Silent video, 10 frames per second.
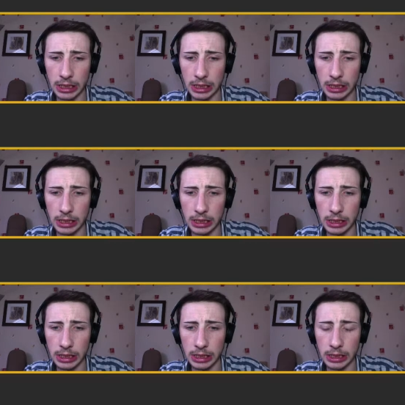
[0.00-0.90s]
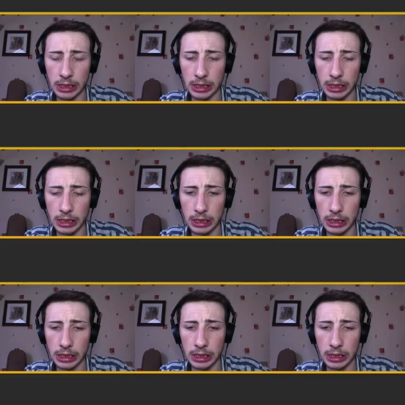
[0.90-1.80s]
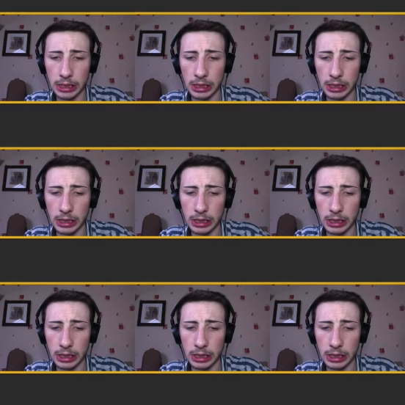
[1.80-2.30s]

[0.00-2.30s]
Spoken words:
(no one is talking)